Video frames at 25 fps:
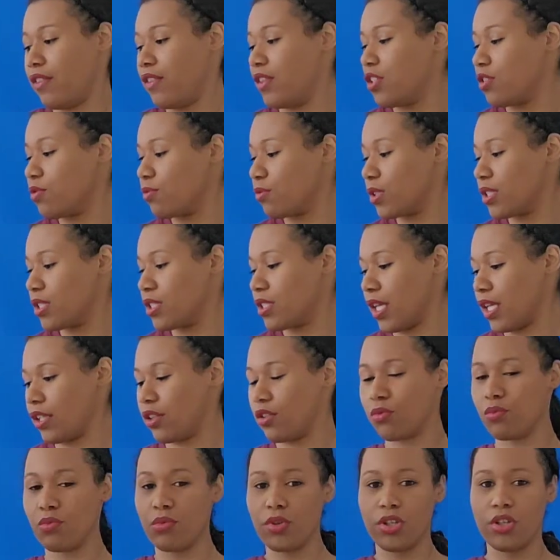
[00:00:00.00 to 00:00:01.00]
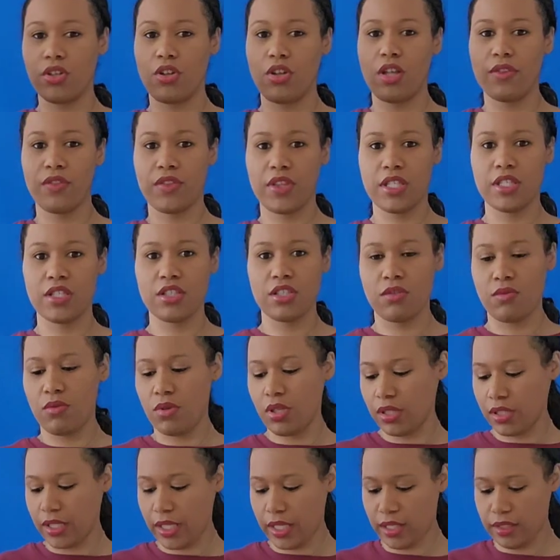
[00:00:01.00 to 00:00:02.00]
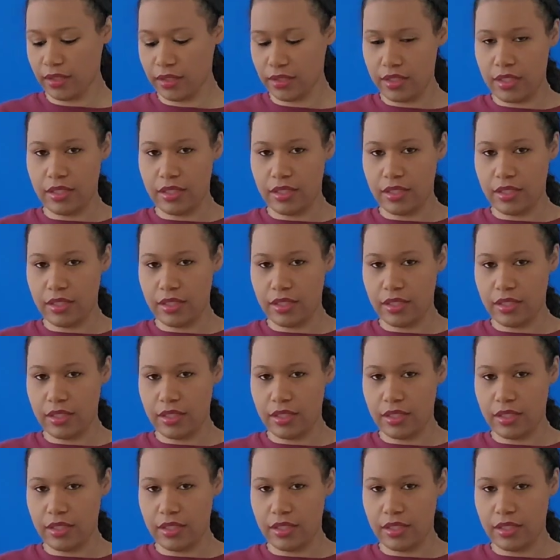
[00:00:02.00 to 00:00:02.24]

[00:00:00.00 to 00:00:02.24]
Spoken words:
This one is like the real authentic one, like